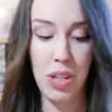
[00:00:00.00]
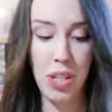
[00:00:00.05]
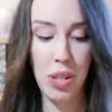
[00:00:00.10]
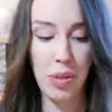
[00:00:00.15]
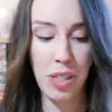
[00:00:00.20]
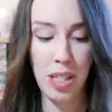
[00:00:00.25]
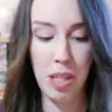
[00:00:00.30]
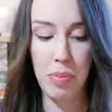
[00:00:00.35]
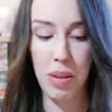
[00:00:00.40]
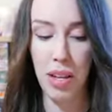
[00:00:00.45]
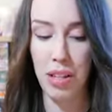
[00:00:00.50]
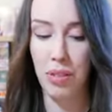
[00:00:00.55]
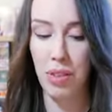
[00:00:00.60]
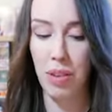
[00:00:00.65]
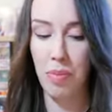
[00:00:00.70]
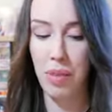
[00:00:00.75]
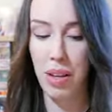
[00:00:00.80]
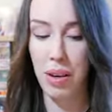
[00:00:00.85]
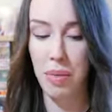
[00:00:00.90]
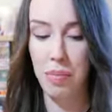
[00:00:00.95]
to expect from
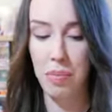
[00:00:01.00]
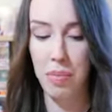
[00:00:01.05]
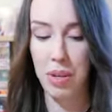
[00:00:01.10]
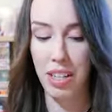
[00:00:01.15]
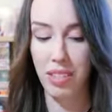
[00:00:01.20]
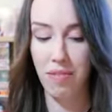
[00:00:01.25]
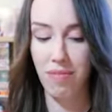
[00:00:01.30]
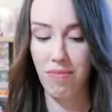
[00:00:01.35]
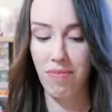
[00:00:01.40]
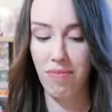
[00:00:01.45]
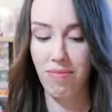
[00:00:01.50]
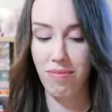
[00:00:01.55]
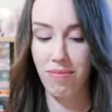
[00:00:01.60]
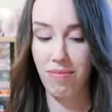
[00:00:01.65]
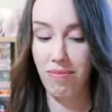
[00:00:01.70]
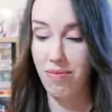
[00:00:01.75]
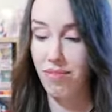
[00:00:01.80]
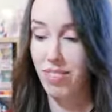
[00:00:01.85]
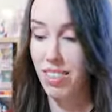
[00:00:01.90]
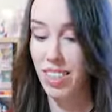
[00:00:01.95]
them, but
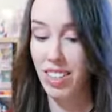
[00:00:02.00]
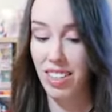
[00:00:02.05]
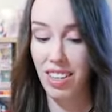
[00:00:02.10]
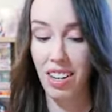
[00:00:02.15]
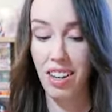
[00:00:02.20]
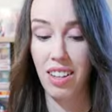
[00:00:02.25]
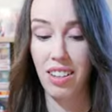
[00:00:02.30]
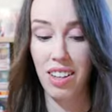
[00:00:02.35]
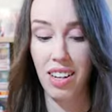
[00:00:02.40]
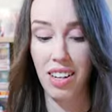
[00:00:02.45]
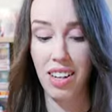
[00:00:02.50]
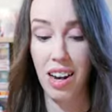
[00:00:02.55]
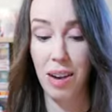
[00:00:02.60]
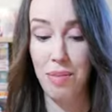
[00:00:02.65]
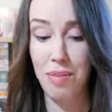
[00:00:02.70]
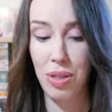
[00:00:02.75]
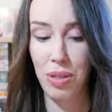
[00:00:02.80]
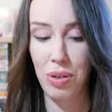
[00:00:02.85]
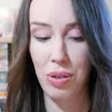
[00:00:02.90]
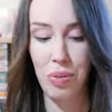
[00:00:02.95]
they're
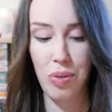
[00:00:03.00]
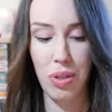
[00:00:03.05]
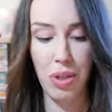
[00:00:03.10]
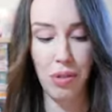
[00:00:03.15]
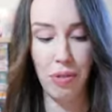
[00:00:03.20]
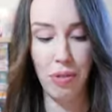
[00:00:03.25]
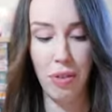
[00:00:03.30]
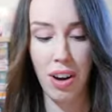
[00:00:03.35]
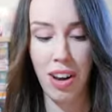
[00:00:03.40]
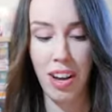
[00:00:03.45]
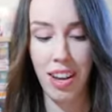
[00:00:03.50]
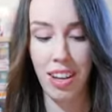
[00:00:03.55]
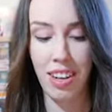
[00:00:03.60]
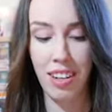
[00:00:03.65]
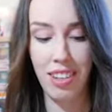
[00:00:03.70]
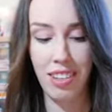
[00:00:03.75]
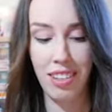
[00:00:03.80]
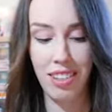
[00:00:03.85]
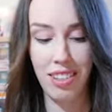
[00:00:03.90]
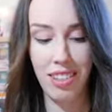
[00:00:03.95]
coming through with the fire.
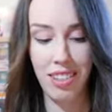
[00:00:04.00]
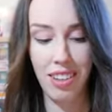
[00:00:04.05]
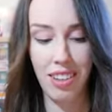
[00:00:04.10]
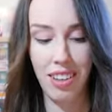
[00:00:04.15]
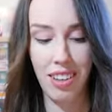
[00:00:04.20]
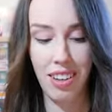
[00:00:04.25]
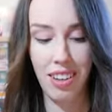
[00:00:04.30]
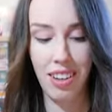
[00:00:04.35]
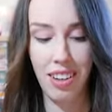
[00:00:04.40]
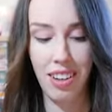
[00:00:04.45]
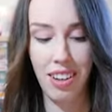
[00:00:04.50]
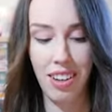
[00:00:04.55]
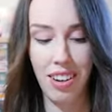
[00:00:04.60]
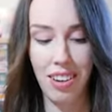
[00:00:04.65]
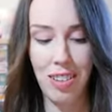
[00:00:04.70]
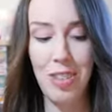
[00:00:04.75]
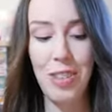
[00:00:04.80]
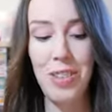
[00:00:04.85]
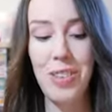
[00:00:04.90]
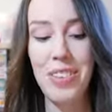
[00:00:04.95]

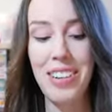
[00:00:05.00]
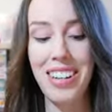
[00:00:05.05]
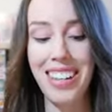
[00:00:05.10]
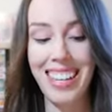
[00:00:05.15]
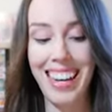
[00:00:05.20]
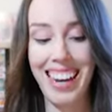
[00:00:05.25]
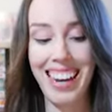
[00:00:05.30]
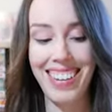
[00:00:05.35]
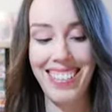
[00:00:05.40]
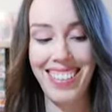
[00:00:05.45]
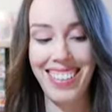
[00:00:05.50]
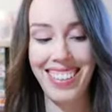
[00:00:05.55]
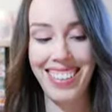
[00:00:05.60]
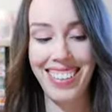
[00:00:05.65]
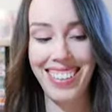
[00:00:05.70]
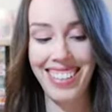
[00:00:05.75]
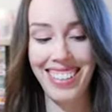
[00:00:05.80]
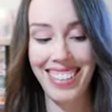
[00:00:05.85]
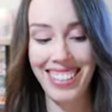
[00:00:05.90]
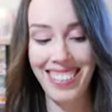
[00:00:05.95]
Oh, okay, we got
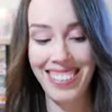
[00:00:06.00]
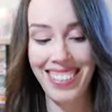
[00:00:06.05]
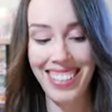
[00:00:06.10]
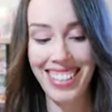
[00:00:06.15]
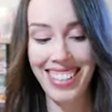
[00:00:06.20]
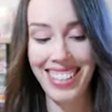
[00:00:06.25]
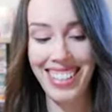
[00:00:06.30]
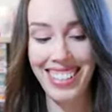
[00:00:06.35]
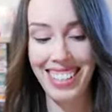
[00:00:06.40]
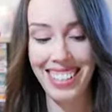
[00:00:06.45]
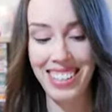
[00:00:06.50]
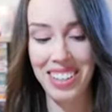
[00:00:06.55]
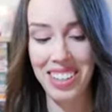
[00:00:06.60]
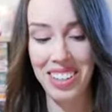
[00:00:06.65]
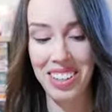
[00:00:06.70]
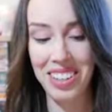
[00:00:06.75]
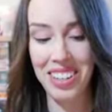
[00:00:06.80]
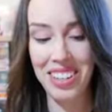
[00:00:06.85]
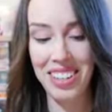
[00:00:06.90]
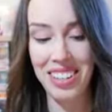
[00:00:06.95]
another one. Son
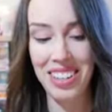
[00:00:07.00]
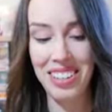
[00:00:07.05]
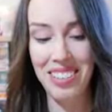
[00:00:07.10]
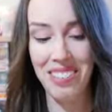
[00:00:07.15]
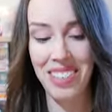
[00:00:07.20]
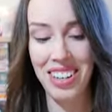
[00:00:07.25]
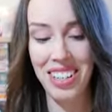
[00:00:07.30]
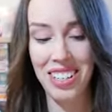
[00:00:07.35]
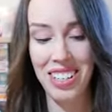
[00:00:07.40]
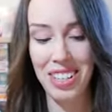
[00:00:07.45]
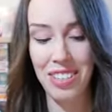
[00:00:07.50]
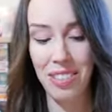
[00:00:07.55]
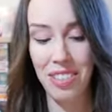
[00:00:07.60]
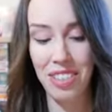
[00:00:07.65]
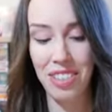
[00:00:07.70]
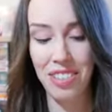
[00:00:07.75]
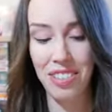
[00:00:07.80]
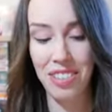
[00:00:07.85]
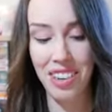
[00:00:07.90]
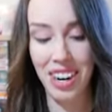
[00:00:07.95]
Goku, Vengeance for a
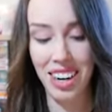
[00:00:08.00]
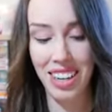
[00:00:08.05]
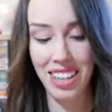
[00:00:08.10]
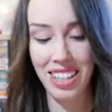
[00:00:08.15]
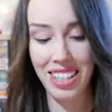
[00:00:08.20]
Friend.